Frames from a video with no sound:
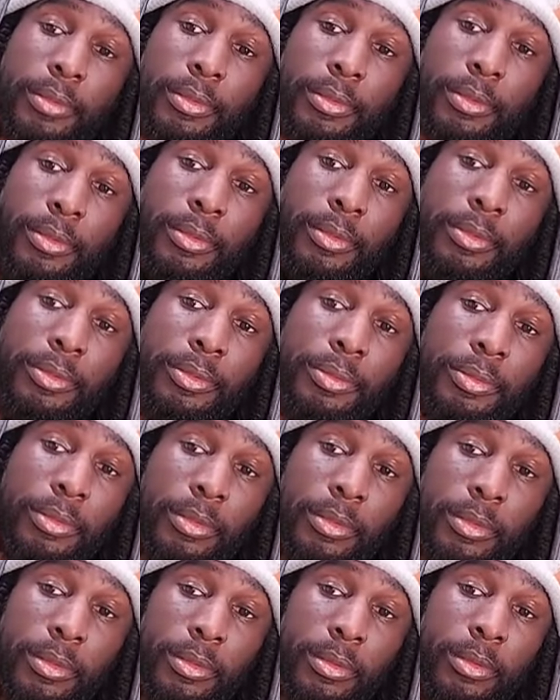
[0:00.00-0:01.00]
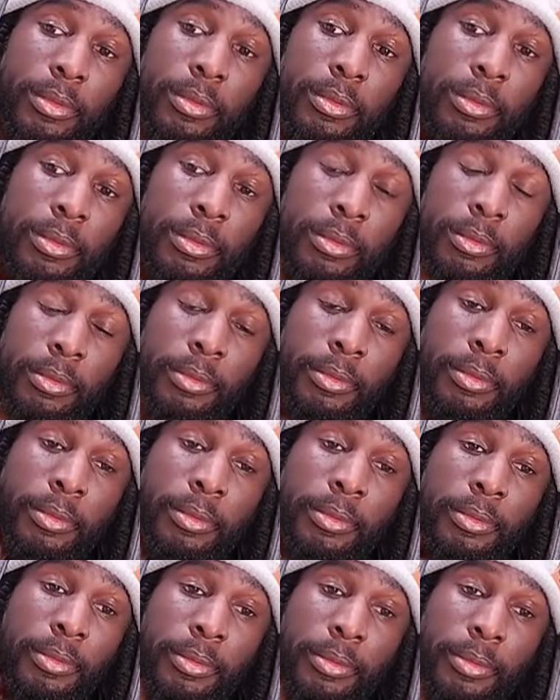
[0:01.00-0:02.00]

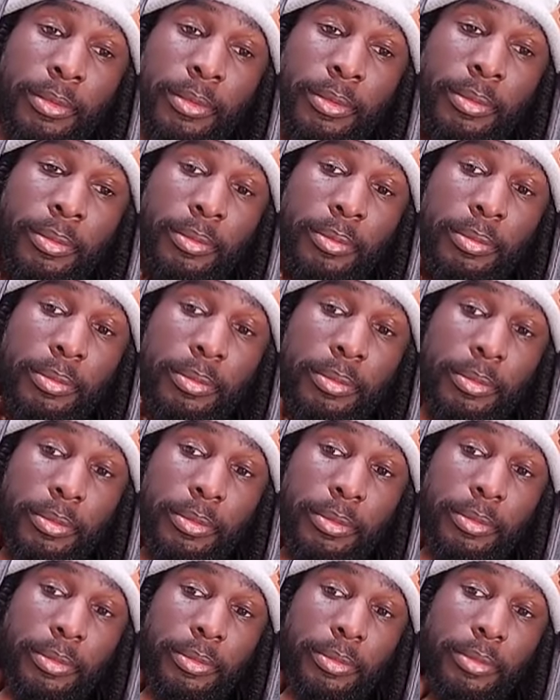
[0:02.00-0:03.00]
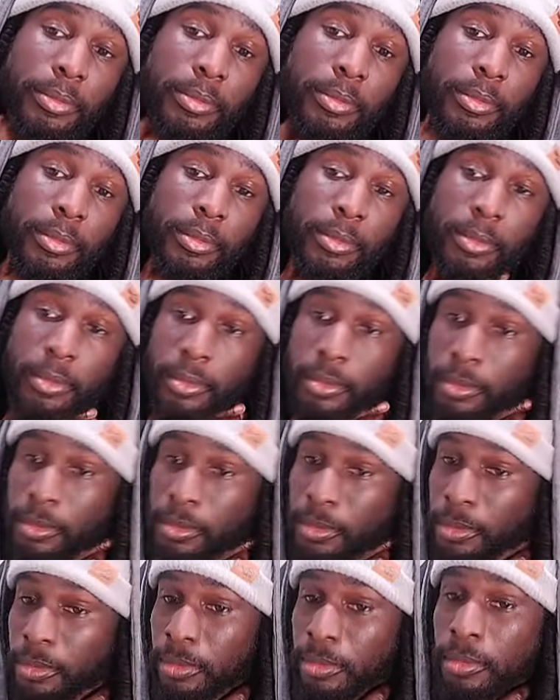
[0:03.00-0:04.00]

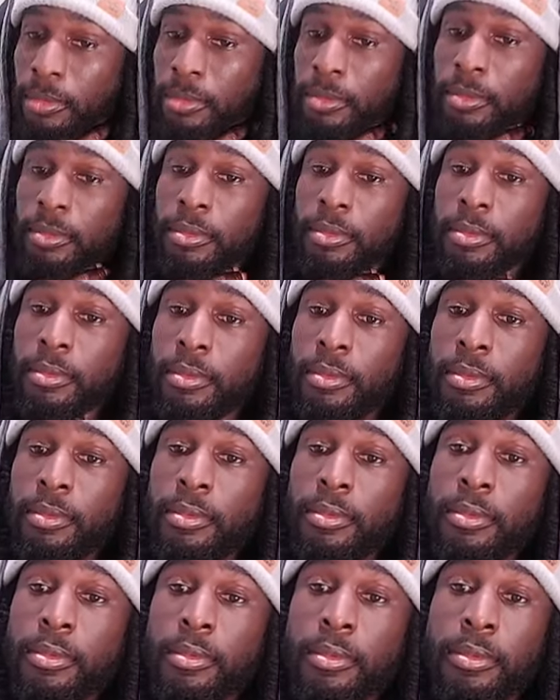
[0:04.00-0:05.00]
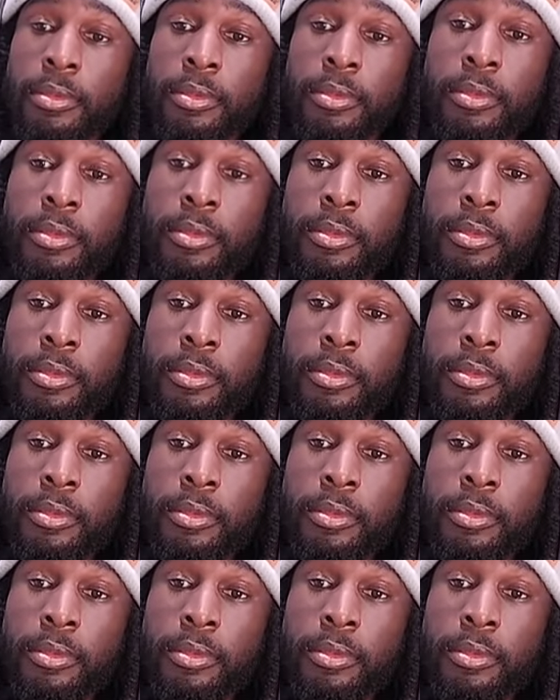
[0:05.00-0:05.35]
No words are spoken by the person on screen.